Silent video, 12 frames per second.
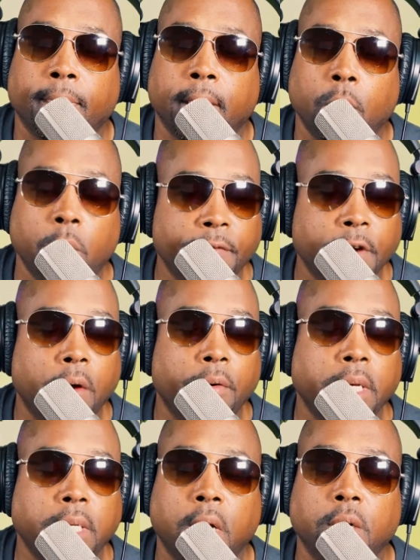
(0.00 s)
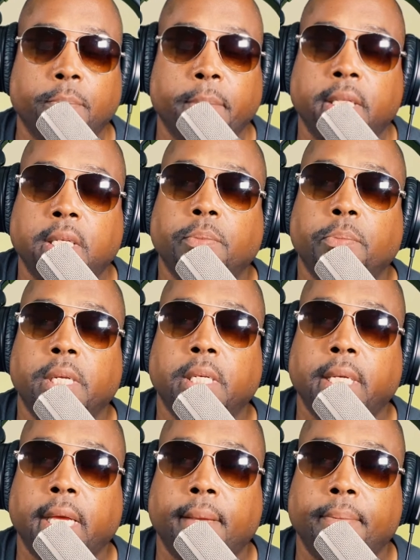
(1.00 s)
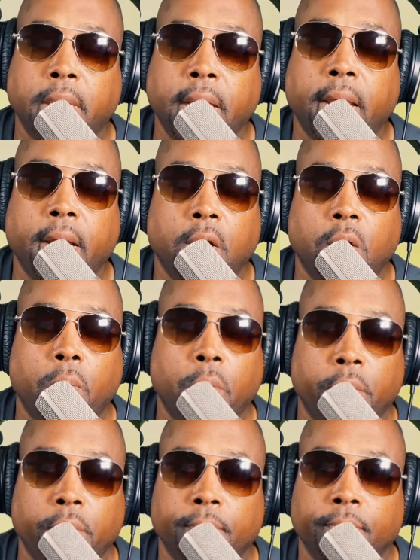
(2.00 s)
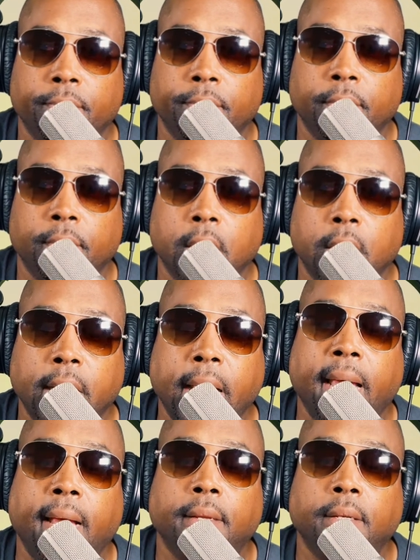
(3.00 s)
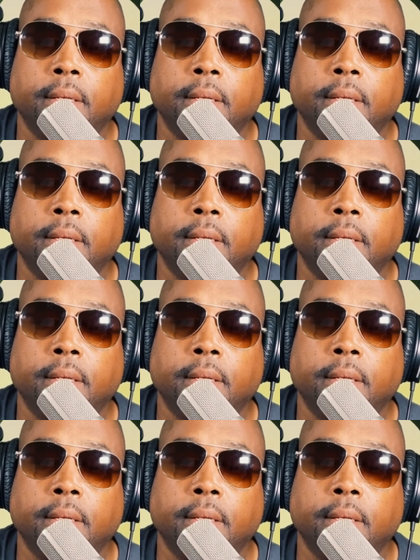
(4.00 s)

And we've already talked about this many times. That ain't gonna work. Now,